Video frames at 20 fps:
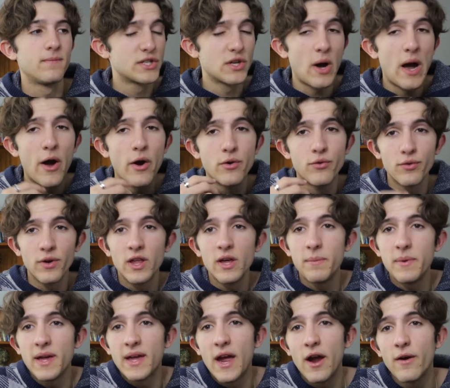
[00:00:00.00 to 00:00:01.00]
So I would
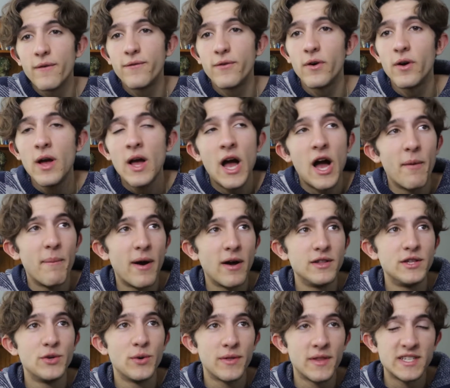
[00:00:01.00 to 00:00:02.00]
really be careful
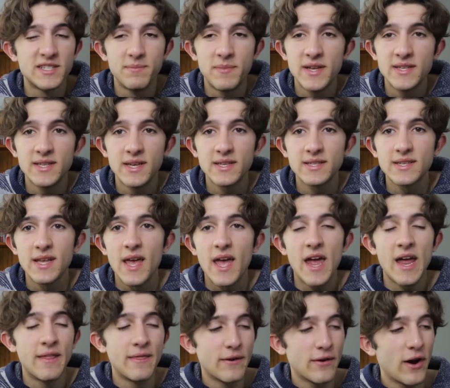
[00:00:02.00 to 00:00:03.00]
about doing this business.
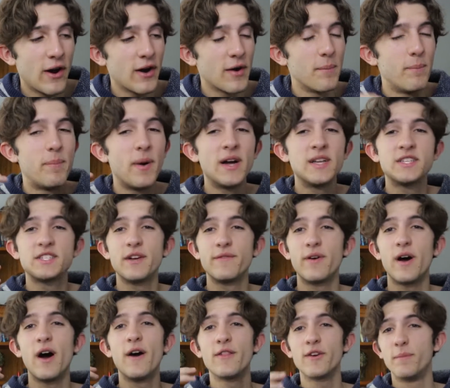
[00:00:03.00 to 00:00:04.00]
And there are a bunch
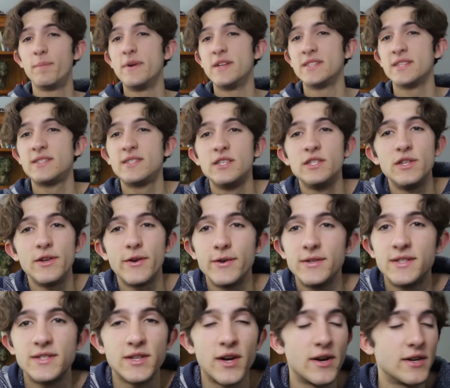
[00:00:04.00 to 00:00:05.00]
of other businesses you
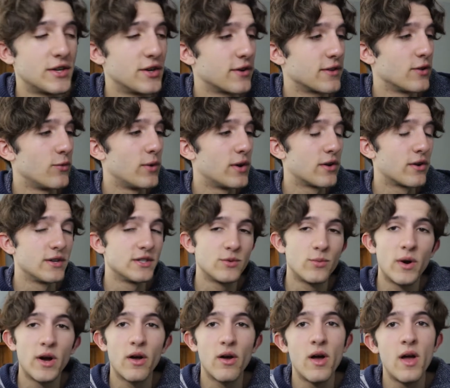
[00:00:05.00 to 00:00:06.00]
could start during the winter
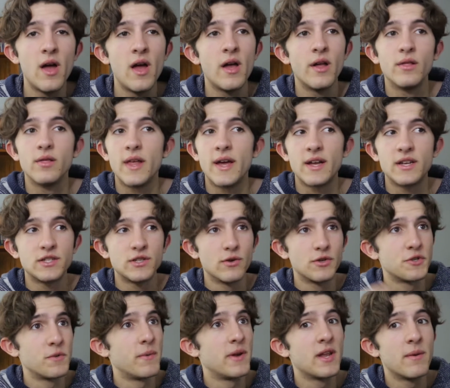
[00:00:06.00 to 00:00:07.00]
as well, like
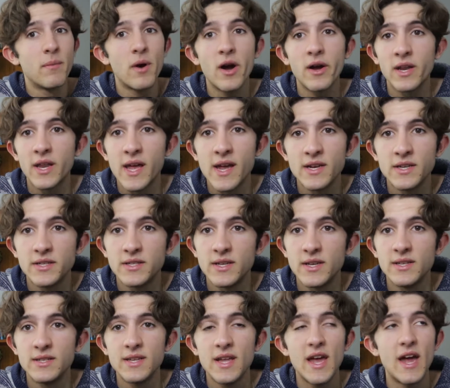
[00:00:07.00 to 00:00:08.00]
social media marketing
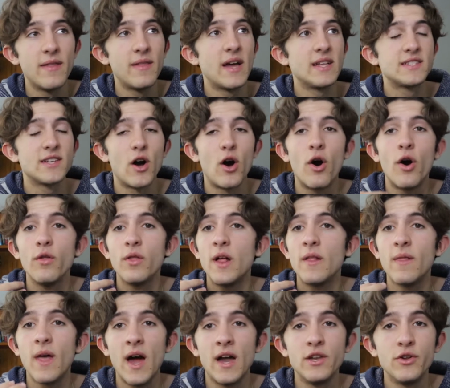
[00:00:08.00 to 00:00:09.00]
agencies, and that's all
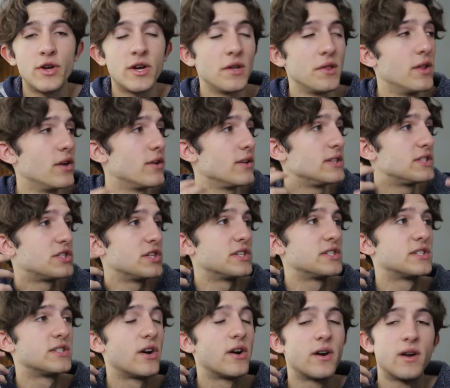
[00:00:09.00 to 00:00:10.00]
online. You could literally
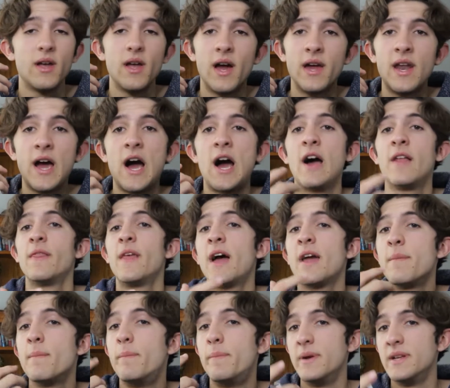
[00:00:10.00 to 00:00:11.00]
just start an
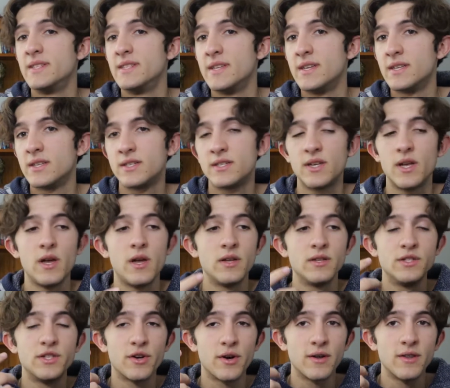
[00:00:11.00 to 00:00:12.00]
online business
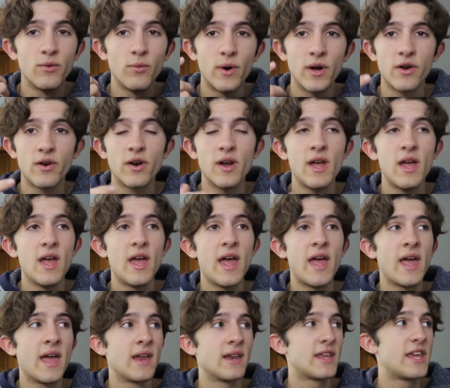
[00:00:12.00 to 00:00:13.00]
during the winter
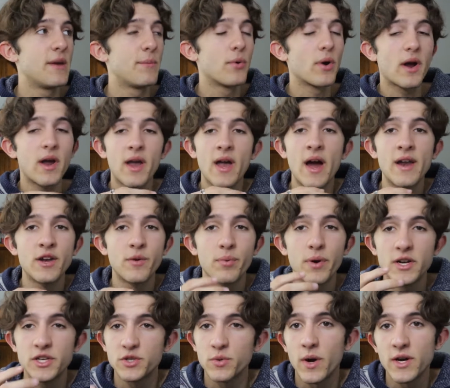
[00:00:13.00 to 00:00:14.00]
and keep working on your
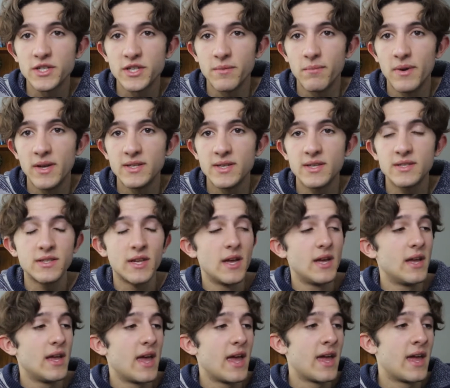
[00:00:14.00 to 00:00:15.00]
pressure washing business,
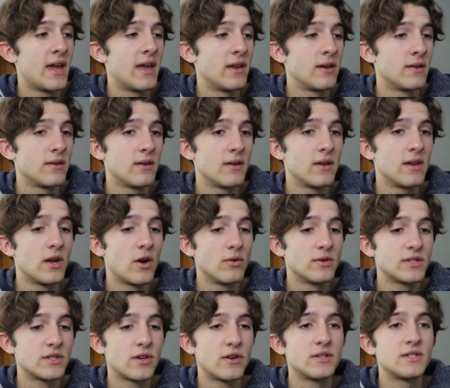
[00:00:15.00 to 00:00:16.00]
and
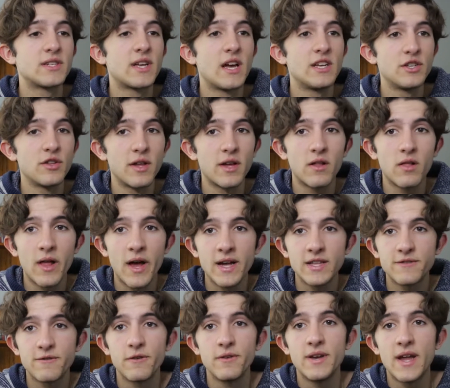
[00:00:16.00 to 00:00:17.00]
start scheduling
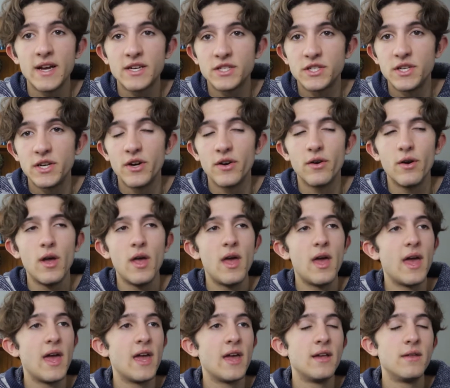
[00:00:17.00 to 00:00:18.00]
clients for next year,
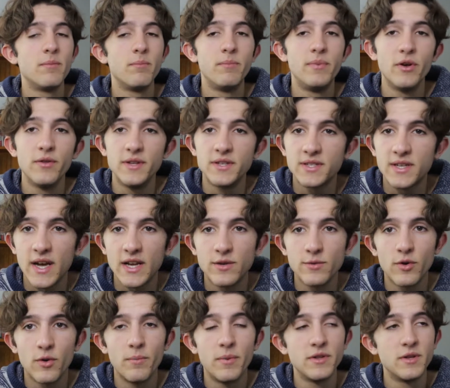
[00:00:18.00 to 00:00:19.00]
and build the
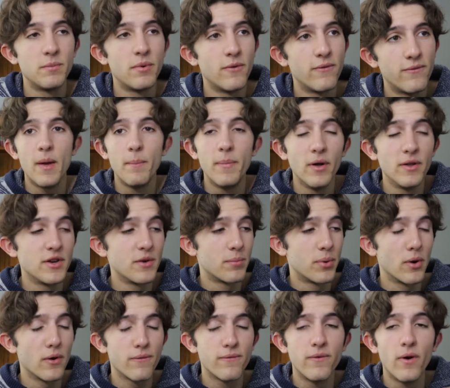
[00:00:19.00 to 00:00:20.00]
schedule, build your
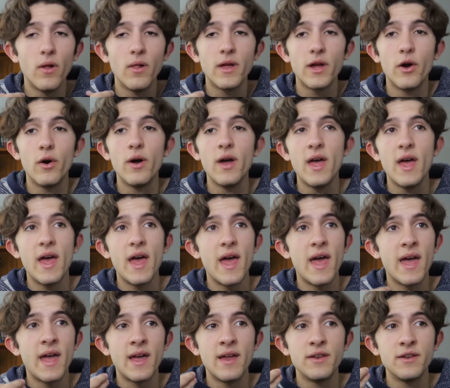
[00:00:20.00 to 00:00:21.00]
portfolio
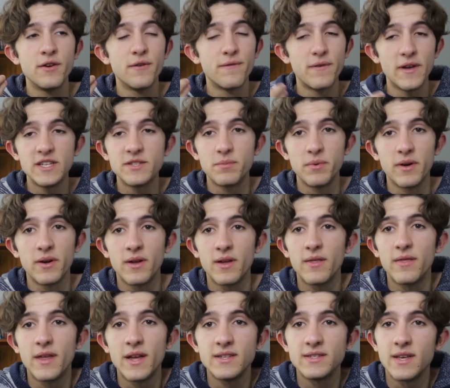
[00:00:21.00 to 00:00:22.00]
and your Facebook
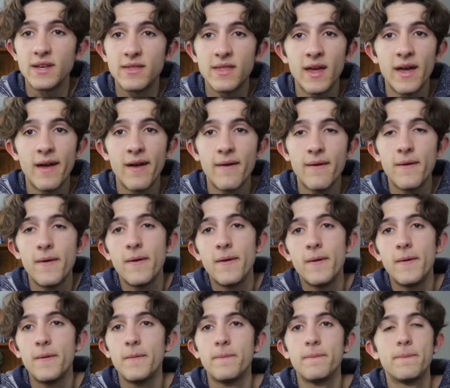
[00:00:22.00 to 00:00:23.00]
and things like that.
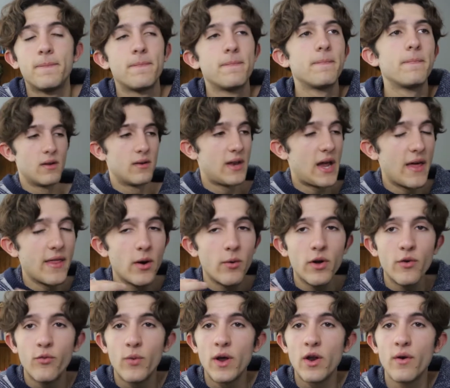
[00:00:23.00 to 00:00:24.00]
Now that
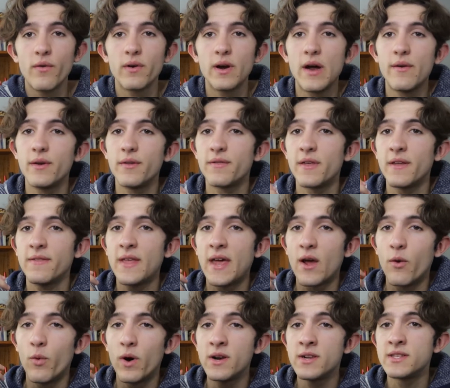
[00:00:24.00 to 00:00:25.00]
we've went over everything
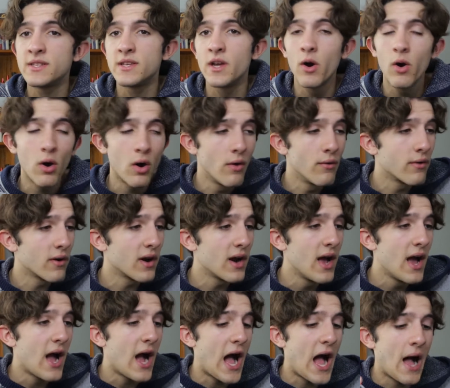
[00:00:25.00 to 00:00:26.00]
that I wanted to go
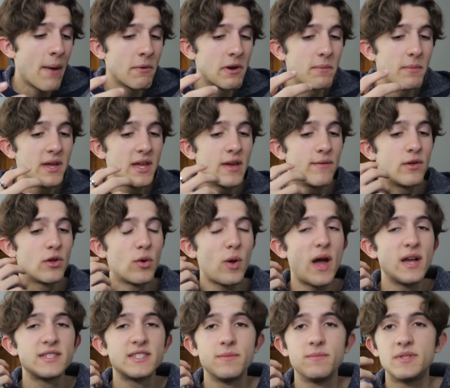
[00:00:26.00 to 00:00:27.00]
over, I'm going to be giving you
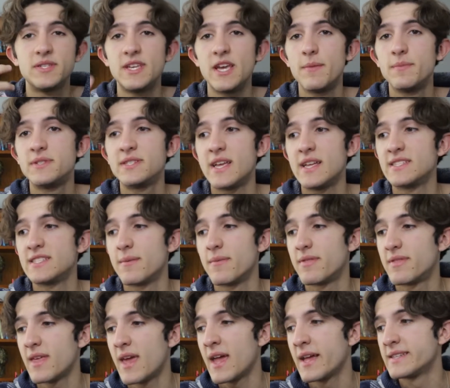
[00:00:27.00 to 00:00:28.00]
guys some tips and some
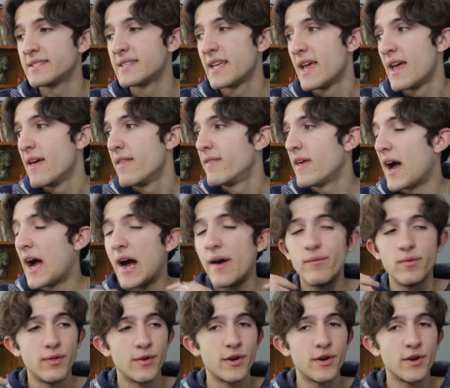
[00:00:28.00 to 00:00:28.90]
things that I've